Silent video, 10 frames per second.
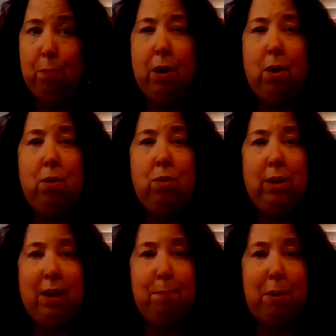but
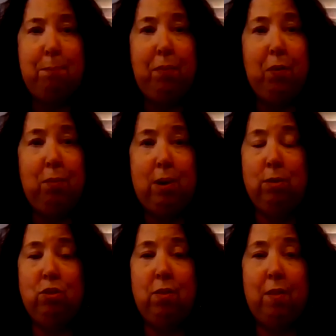only a bump in the
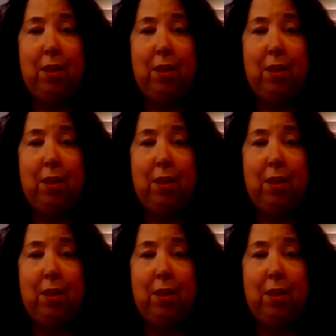road, so that